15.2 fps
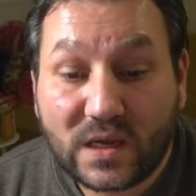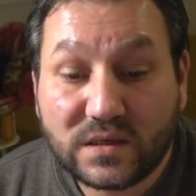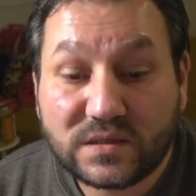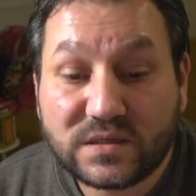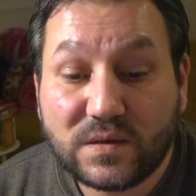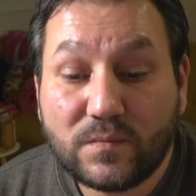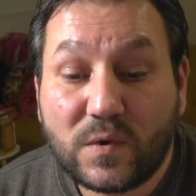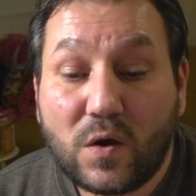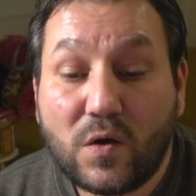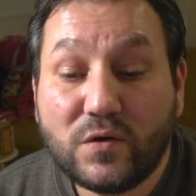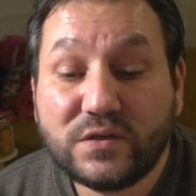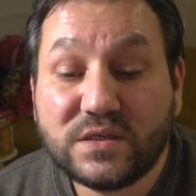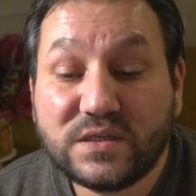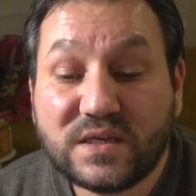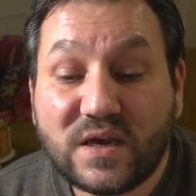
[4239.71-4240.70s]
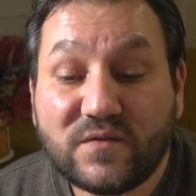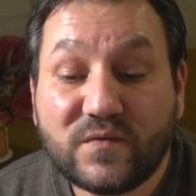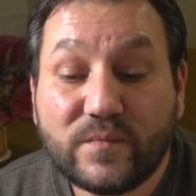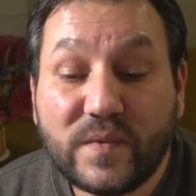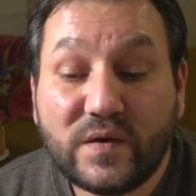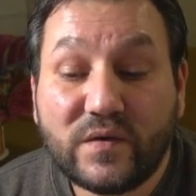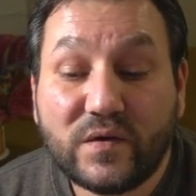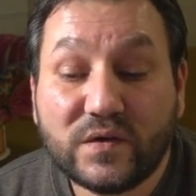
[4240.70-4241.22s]
Some coaches have a
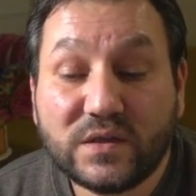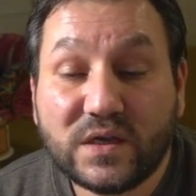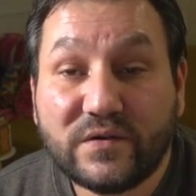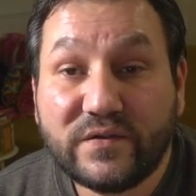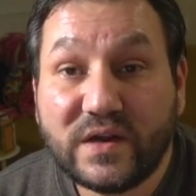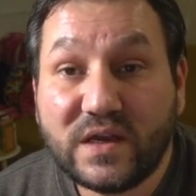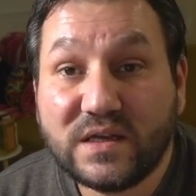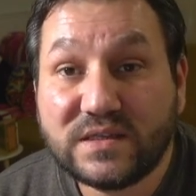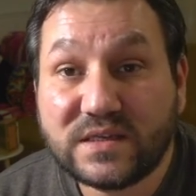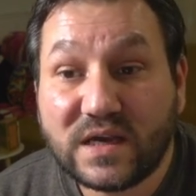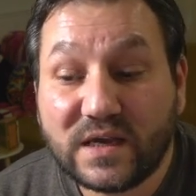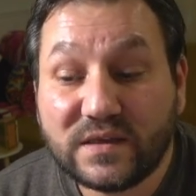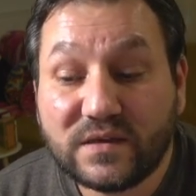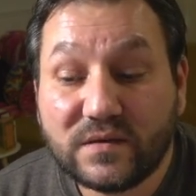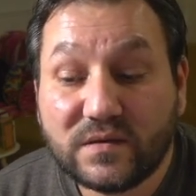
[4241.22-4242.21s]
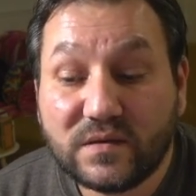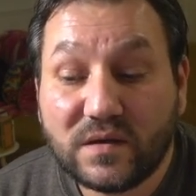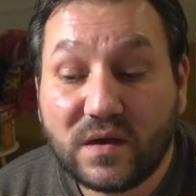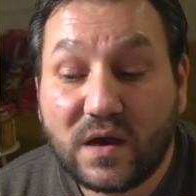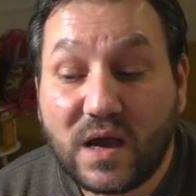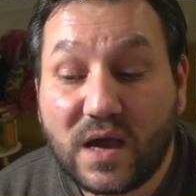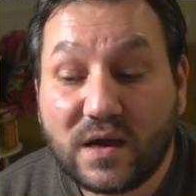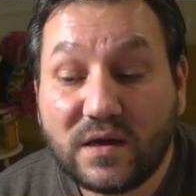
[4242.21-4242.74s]
mirror on their near side,
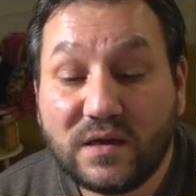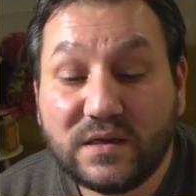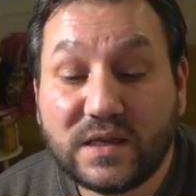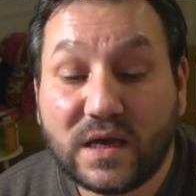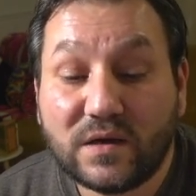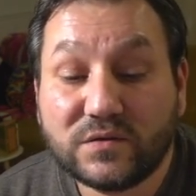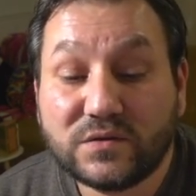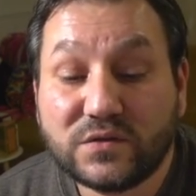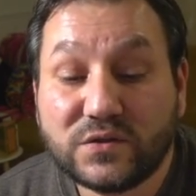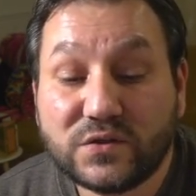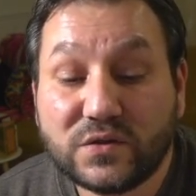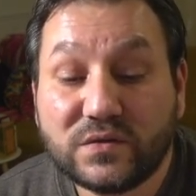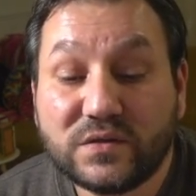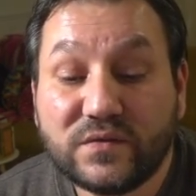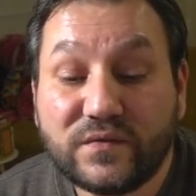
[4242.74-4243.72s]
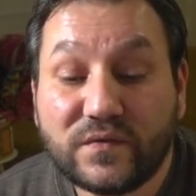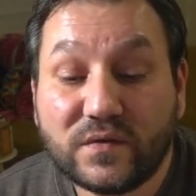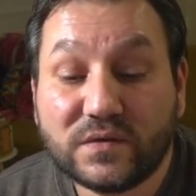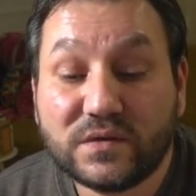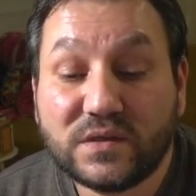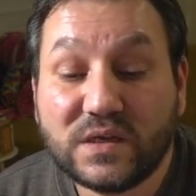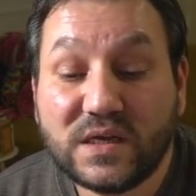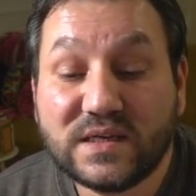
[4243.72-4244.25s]
angled down to show the
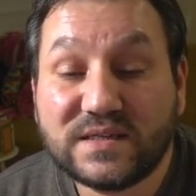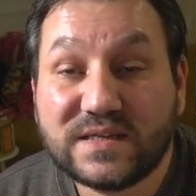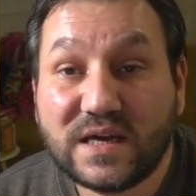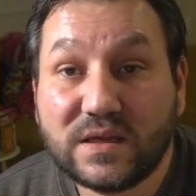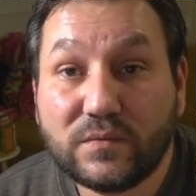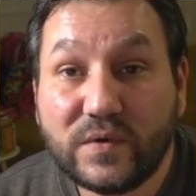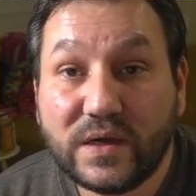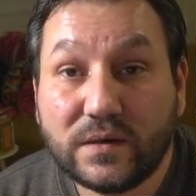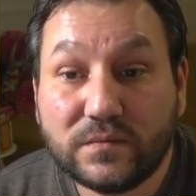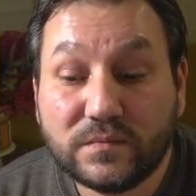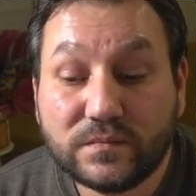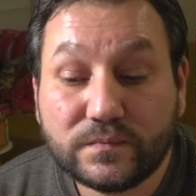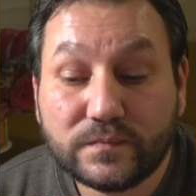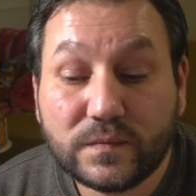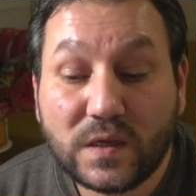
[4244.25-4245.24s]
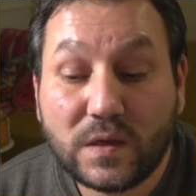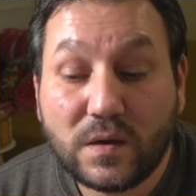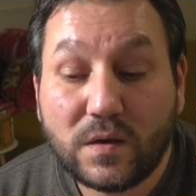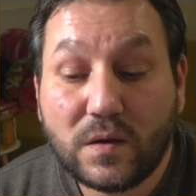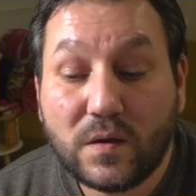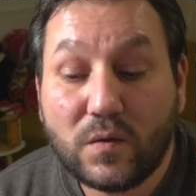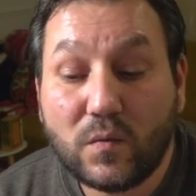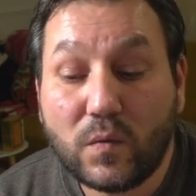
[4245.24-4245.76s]
front near side wheel.
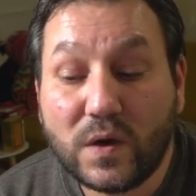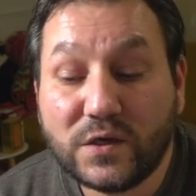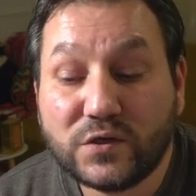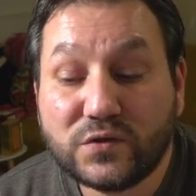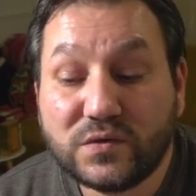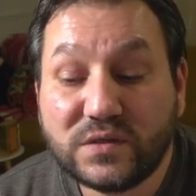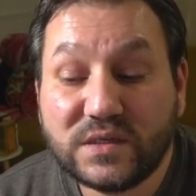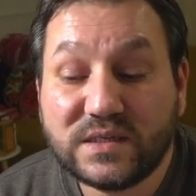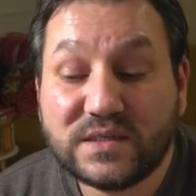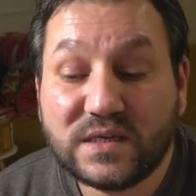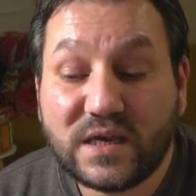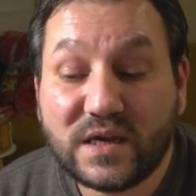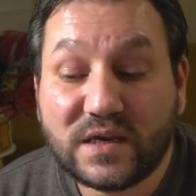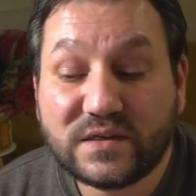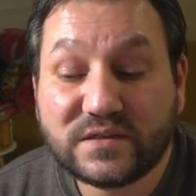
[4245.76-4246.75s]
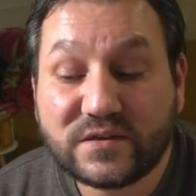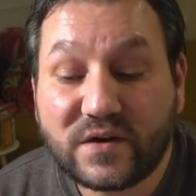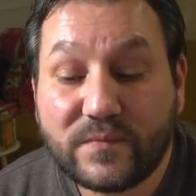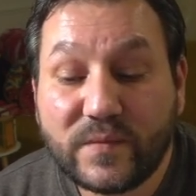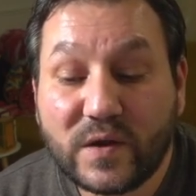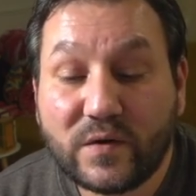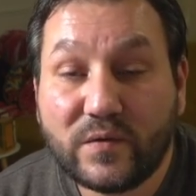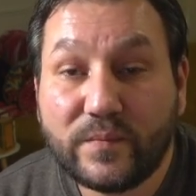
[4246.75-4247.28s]
When should this extra
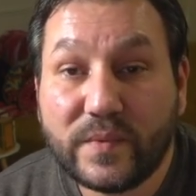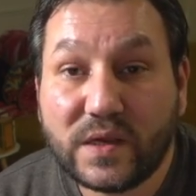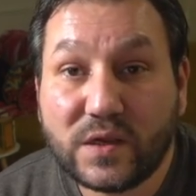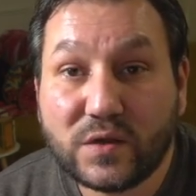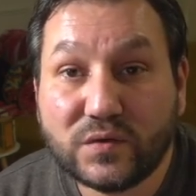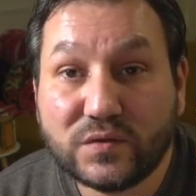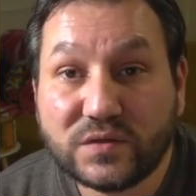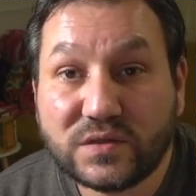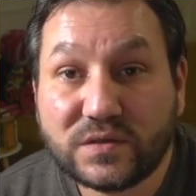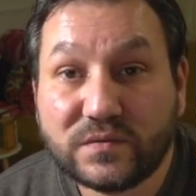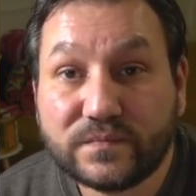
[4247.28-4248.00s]
mirror be used?